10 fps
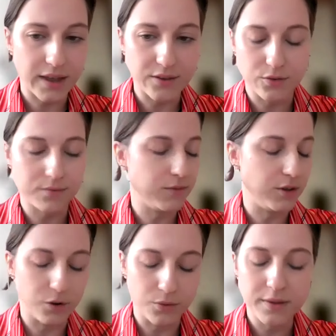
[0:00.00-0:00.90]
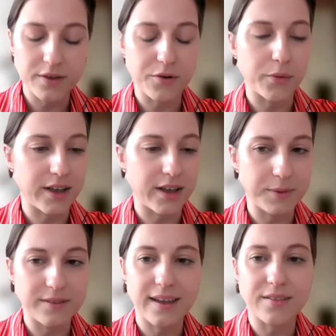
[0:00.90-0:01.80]
as you know, everyone has
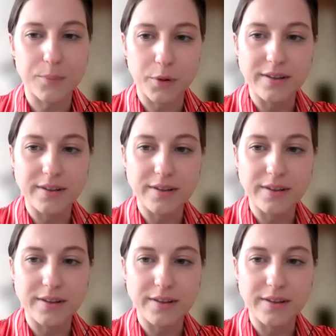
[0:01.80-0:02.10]
been saying, the